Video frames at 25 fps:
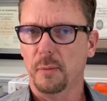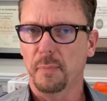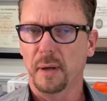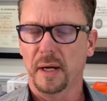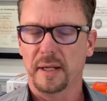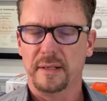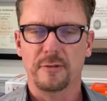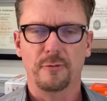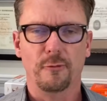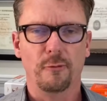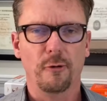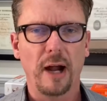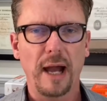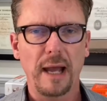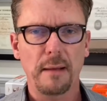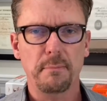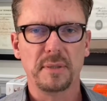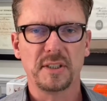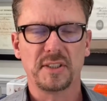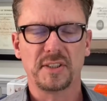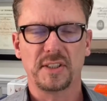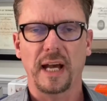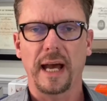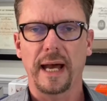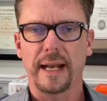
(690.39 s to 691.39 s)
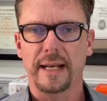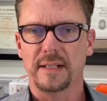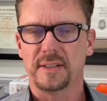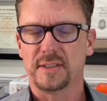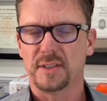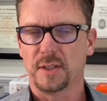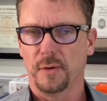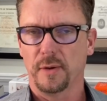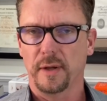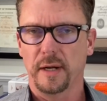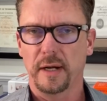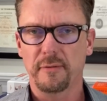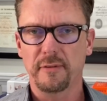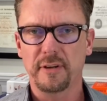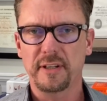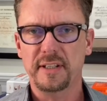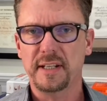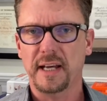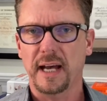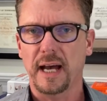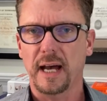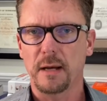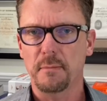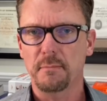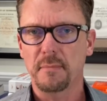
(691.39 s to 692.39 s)
button right beside it so that every
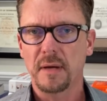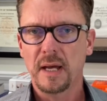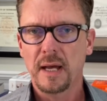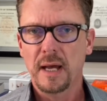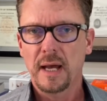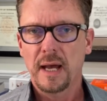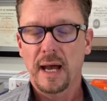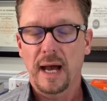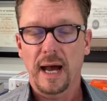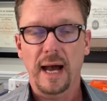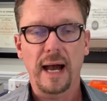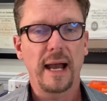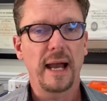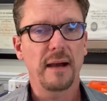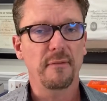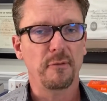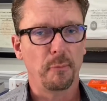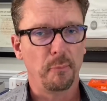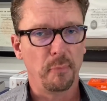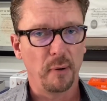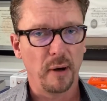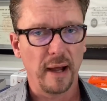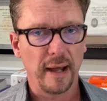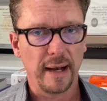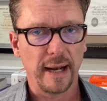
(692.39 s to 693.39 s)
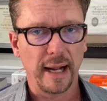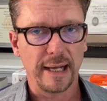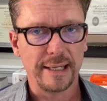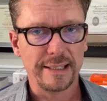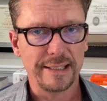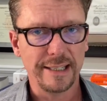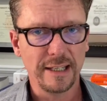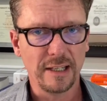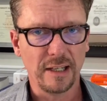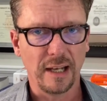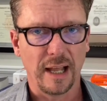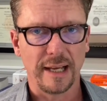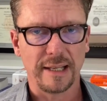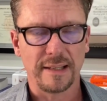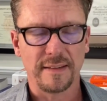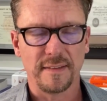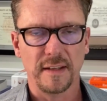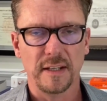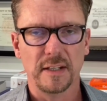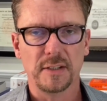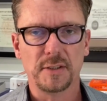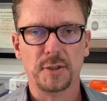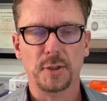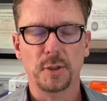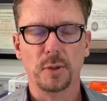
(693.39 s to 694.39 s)
time I have a bright idea like this,